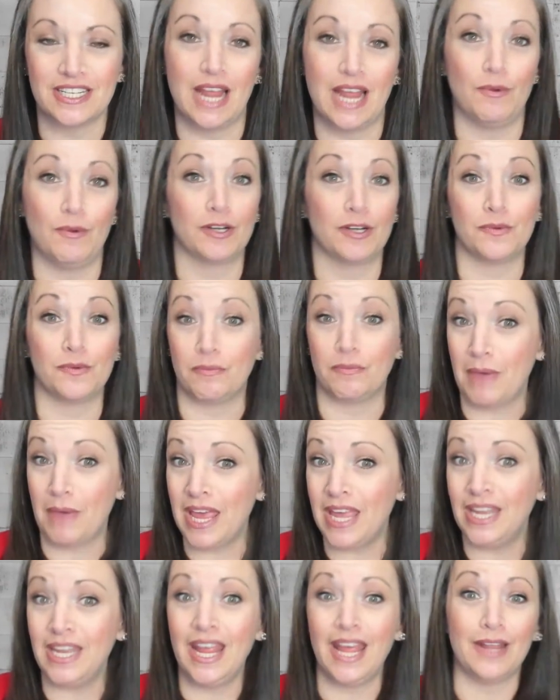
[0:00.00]
I worked with
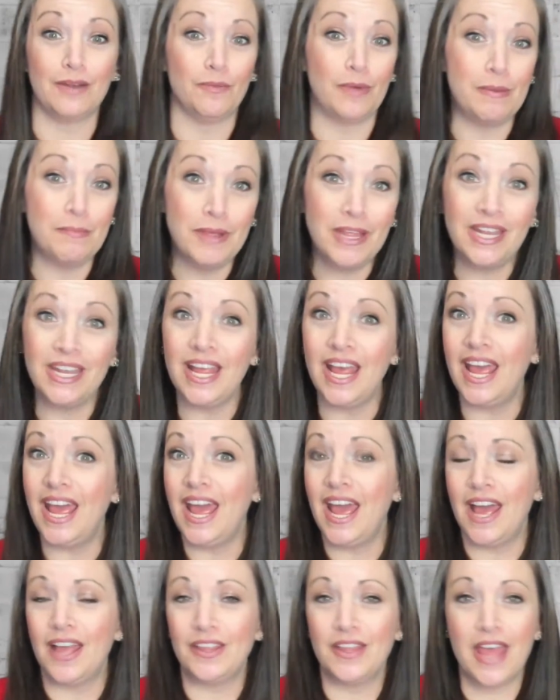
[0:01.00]
men and women,
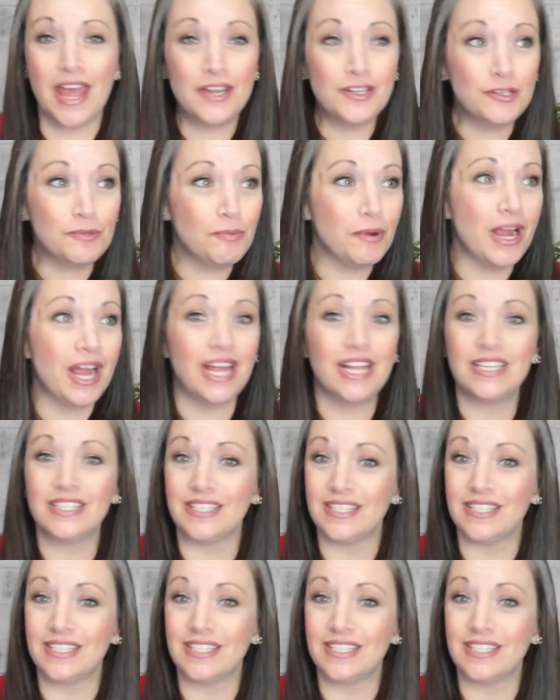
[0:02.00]
enterprise,